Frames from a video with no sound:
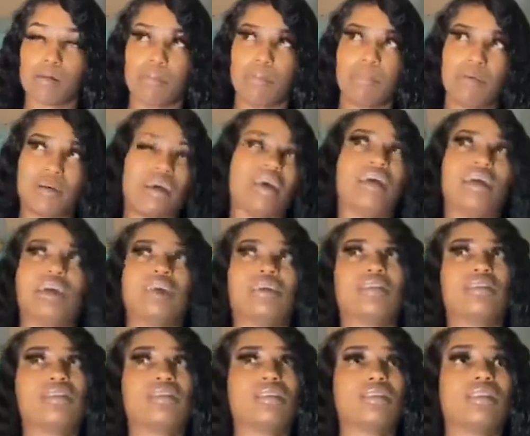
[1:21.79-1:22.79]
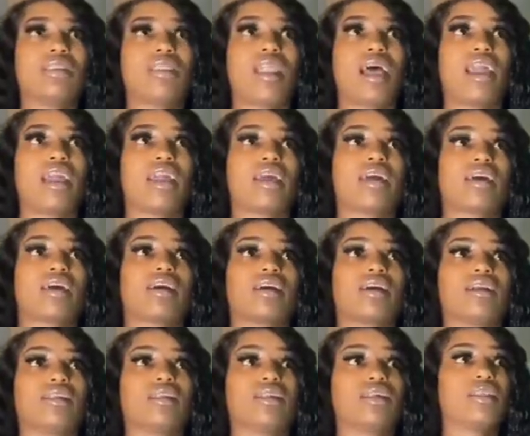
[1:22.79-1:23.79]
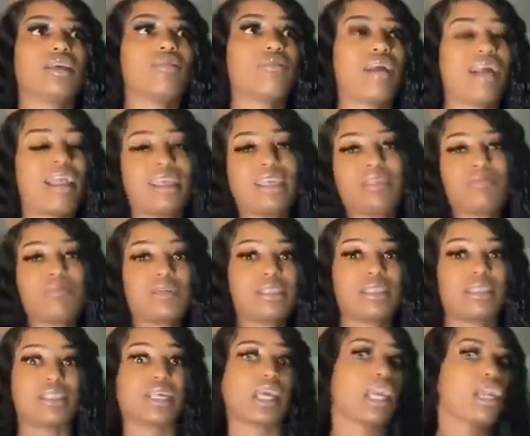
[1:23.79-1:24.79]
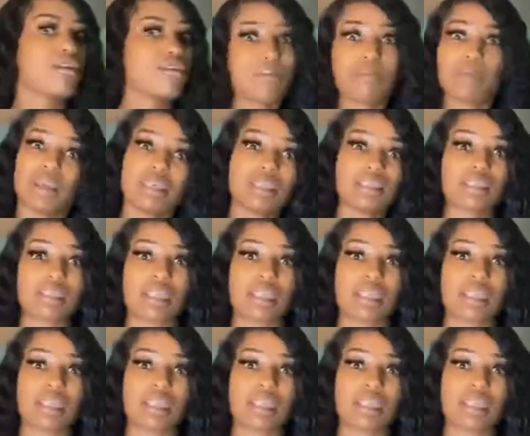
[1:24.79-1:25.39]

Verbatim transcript: But like the thing with AliExpress is a hit or miss.